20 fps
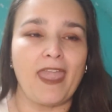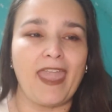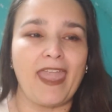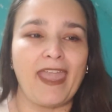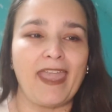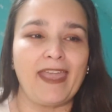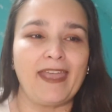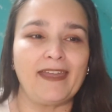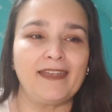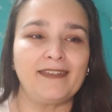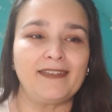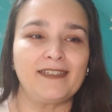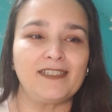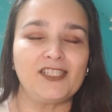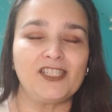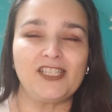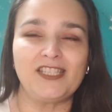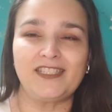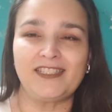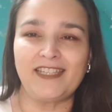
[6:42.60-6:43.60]
and
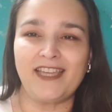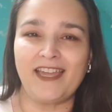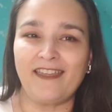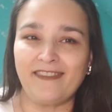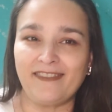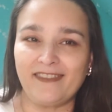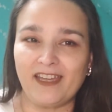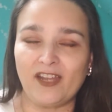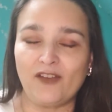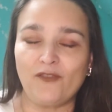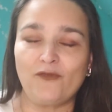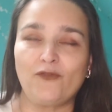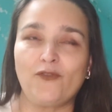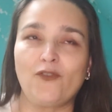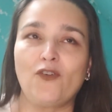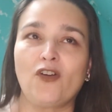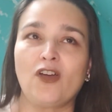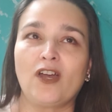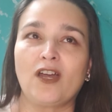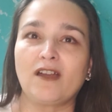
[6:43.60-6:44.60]
she said that
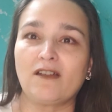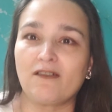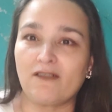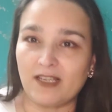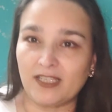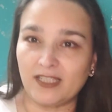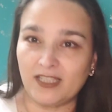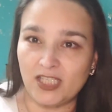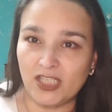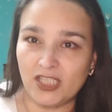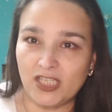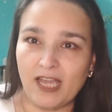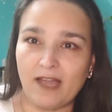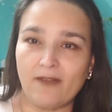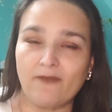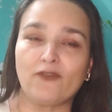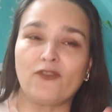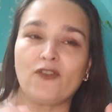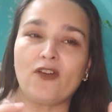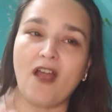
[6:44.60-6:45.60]
for Crossstitch
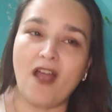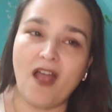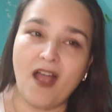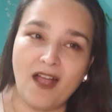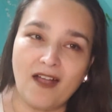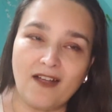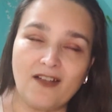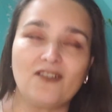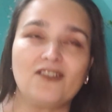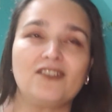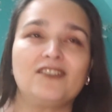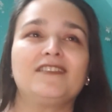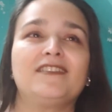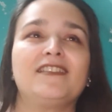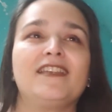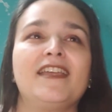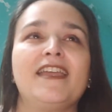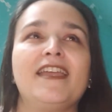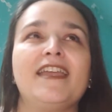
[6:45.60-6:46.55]
Camp for August,